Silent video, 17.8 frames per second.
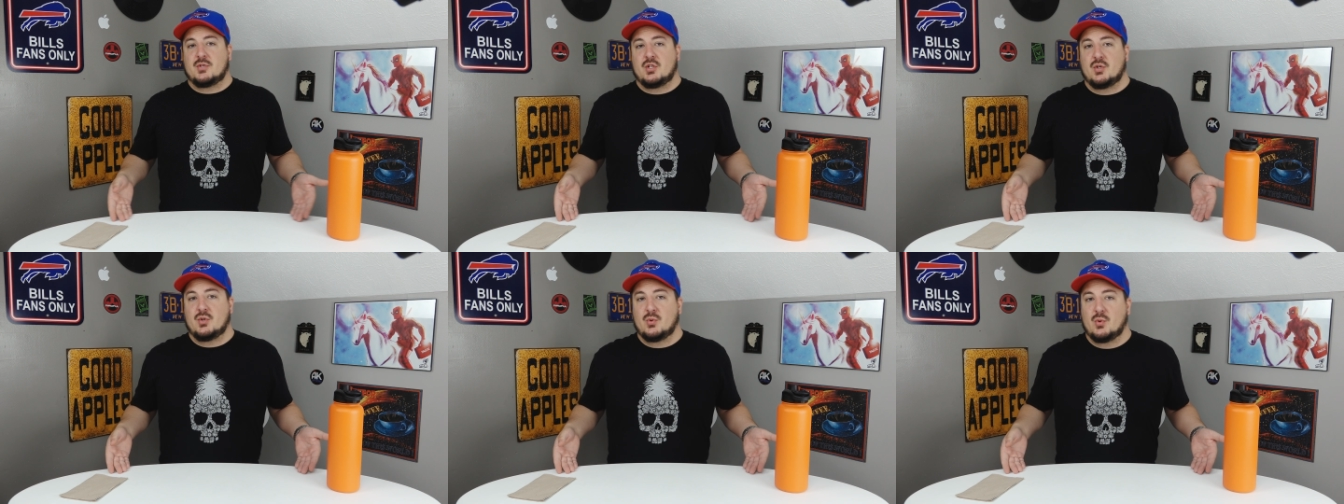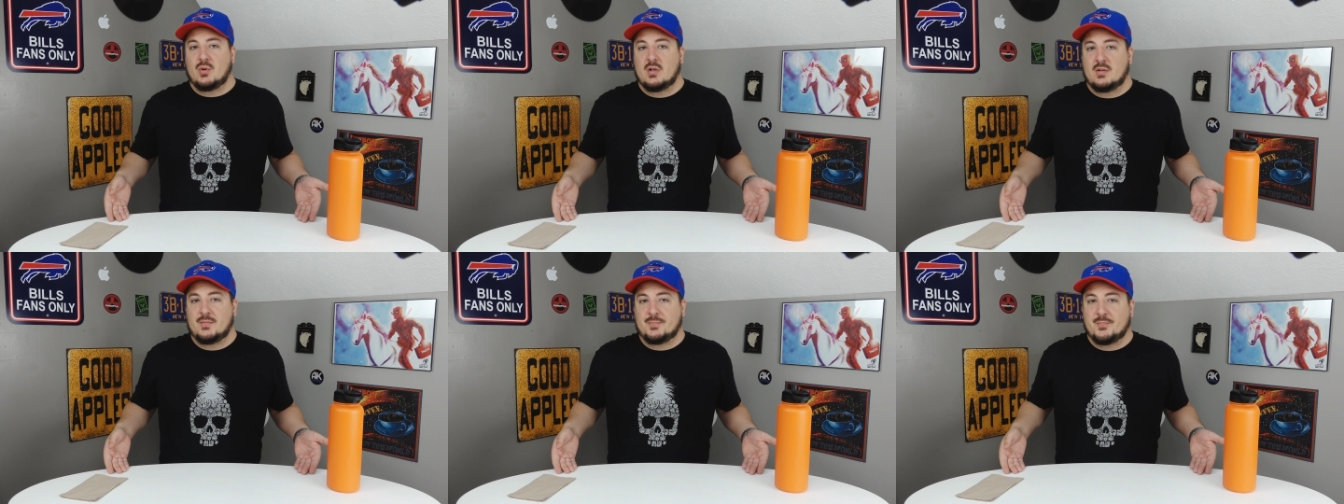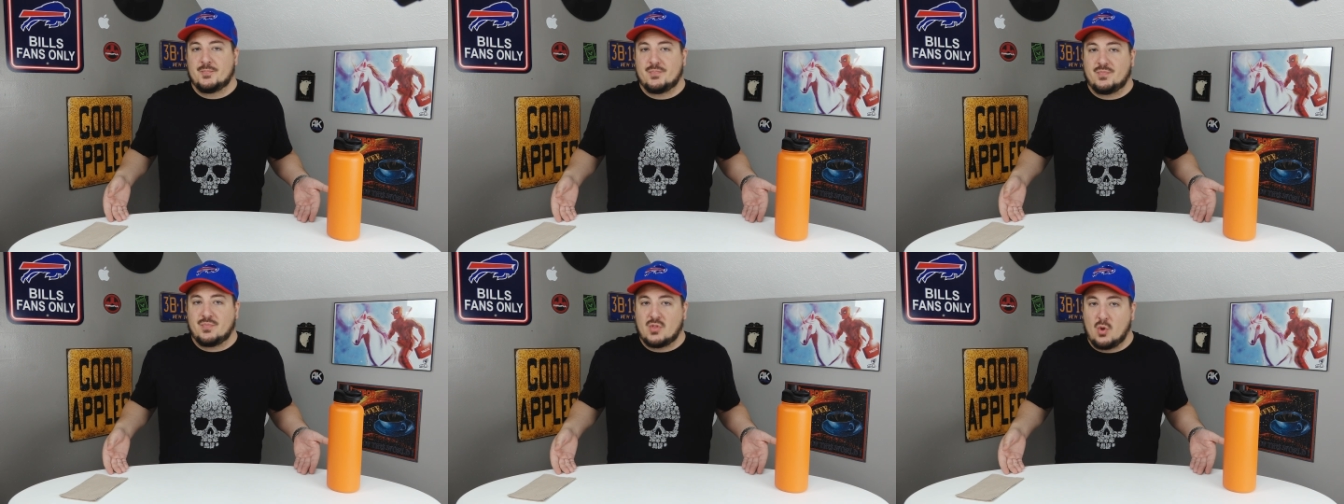to
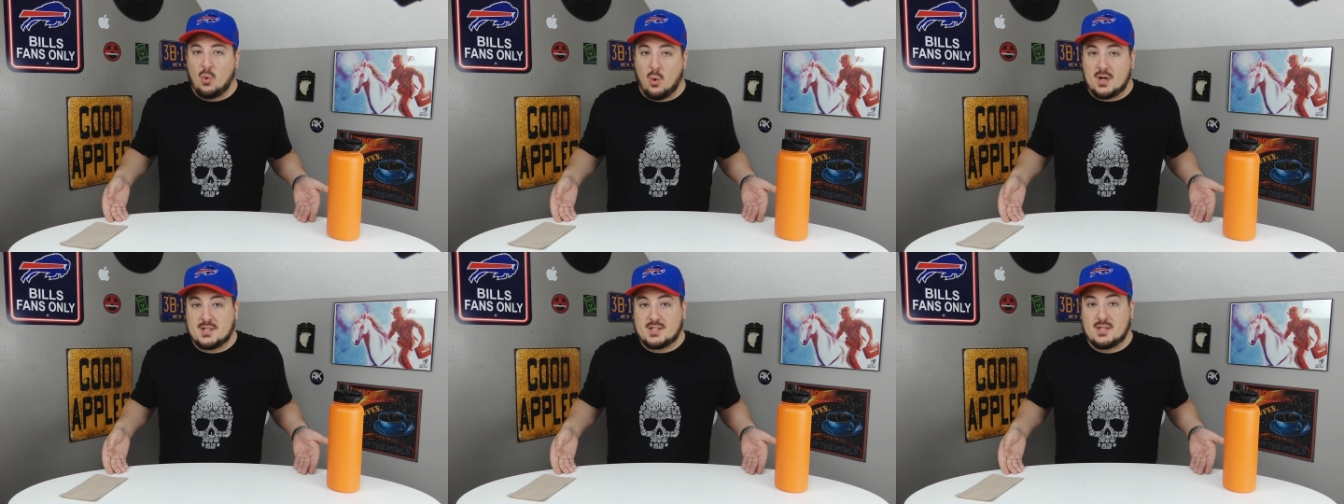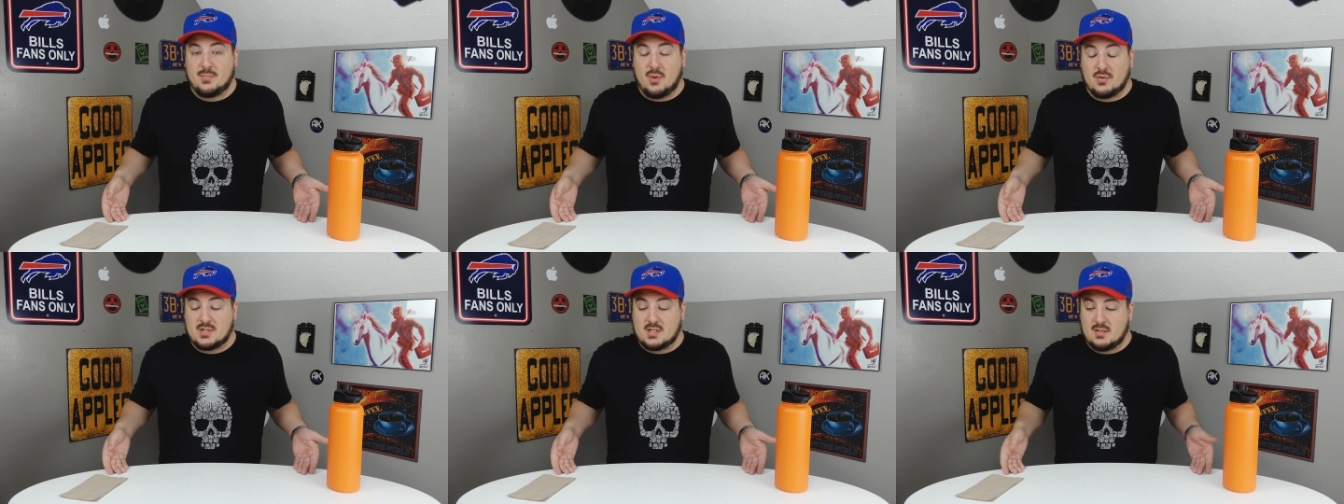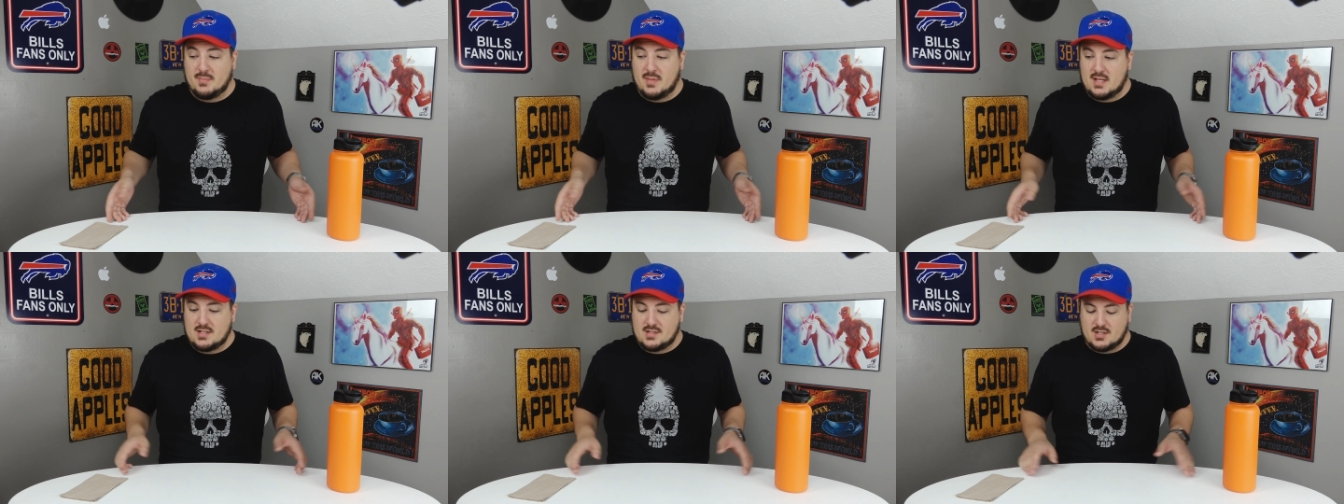what it's supposed to
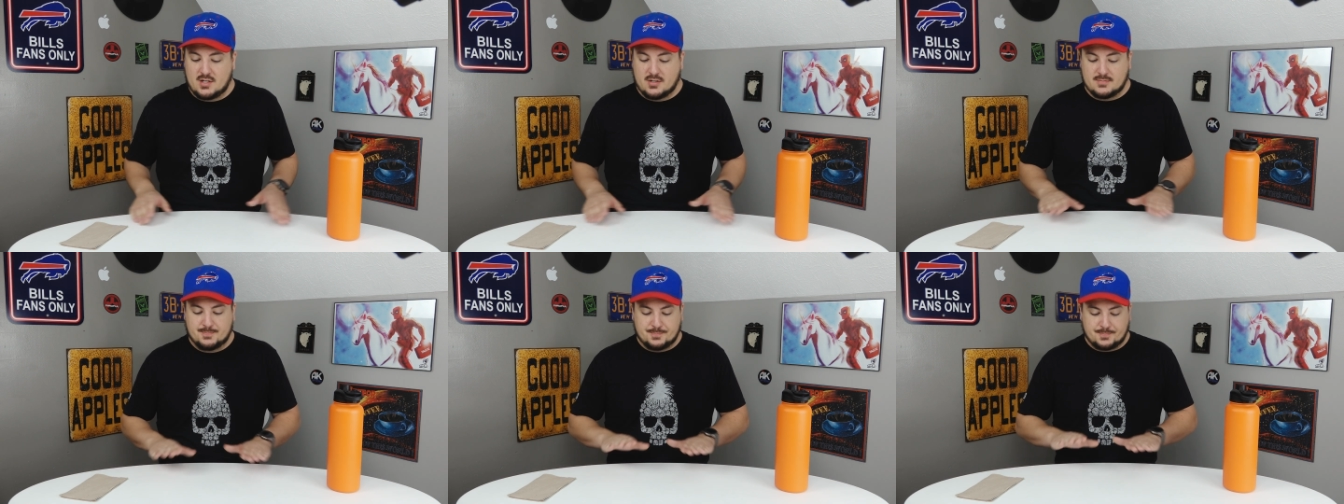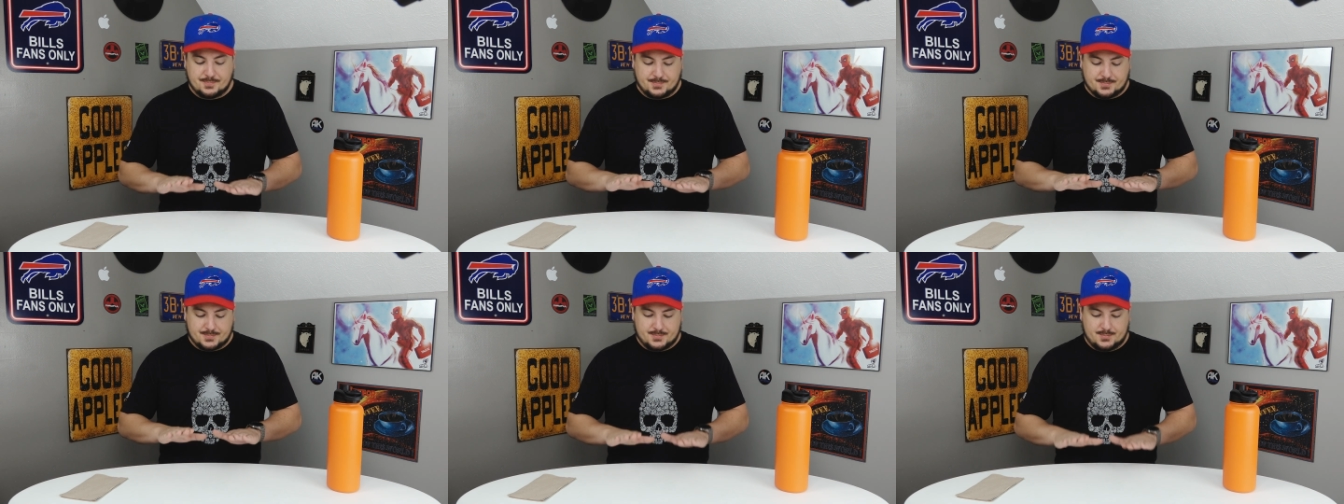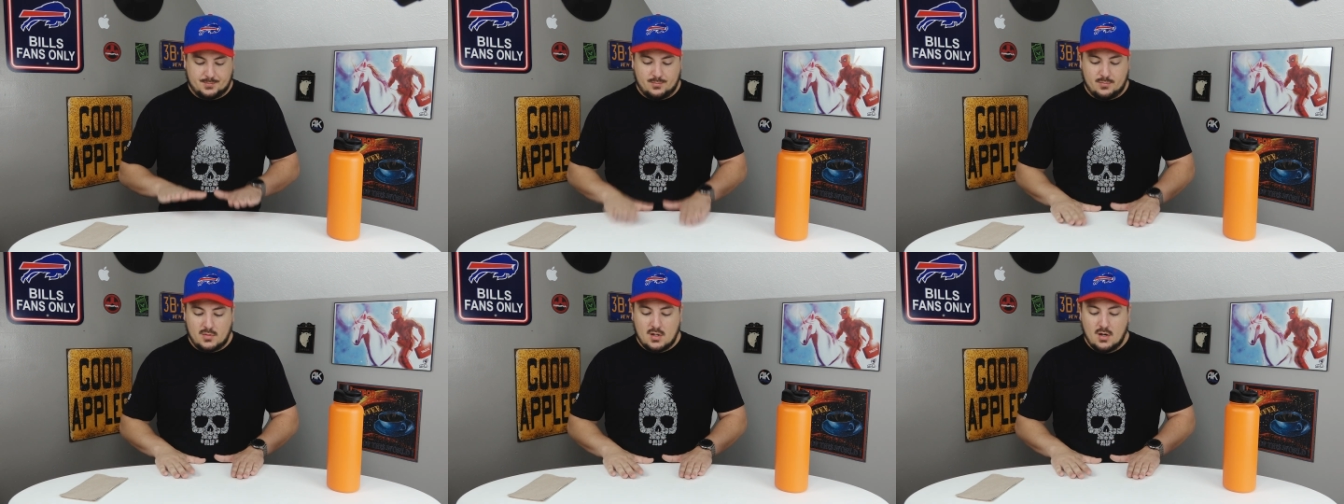be. So
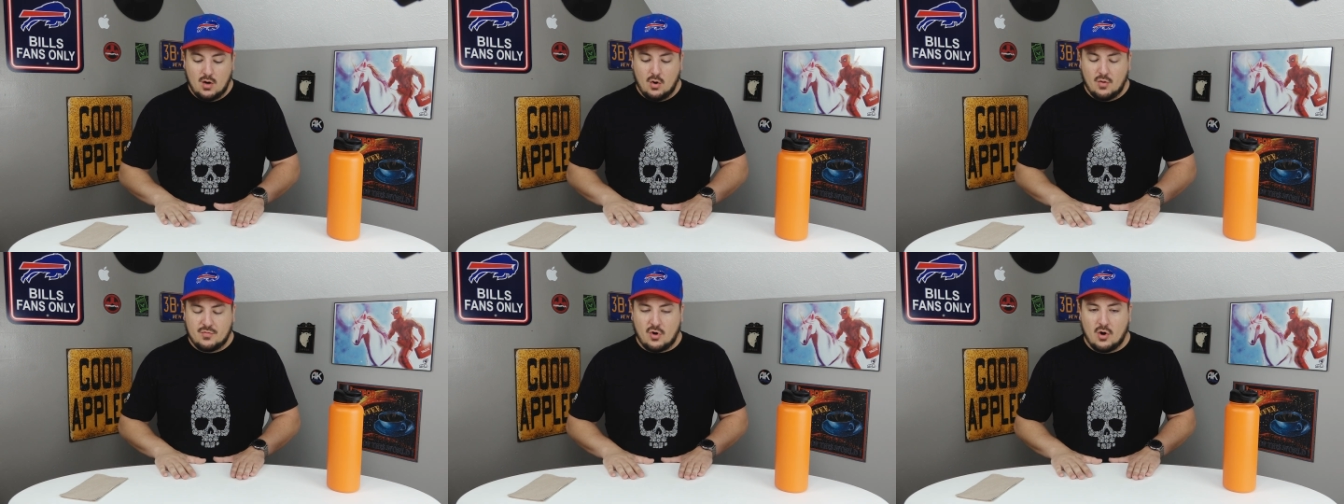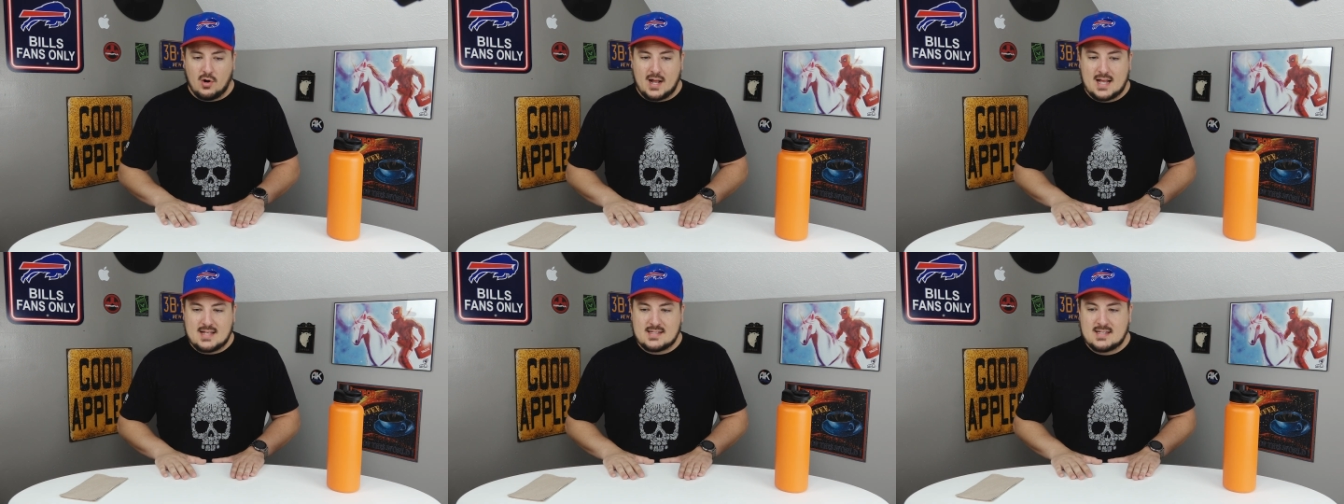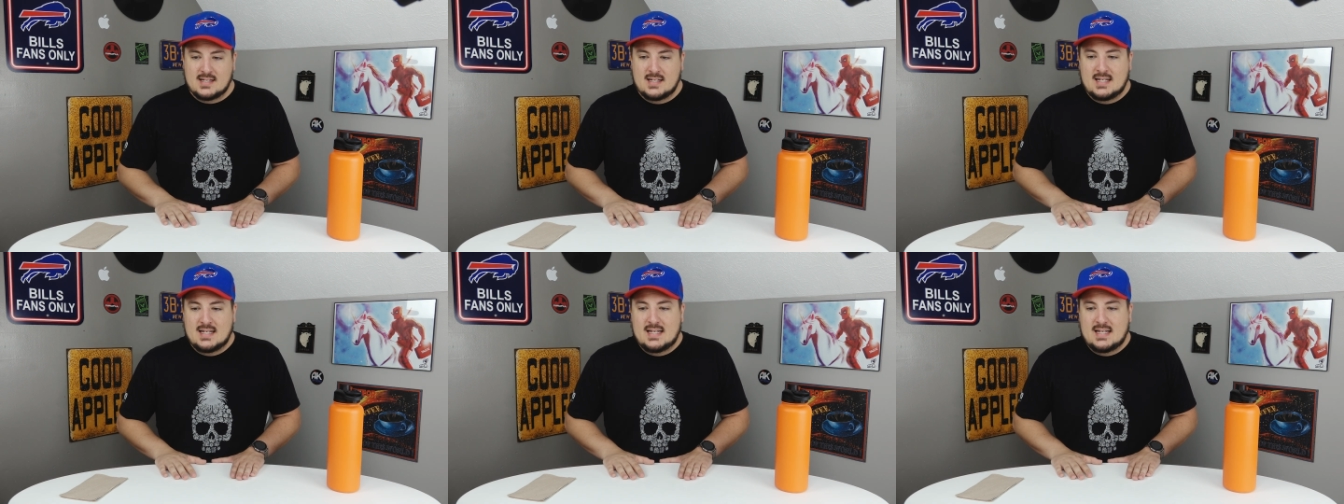overall, guys,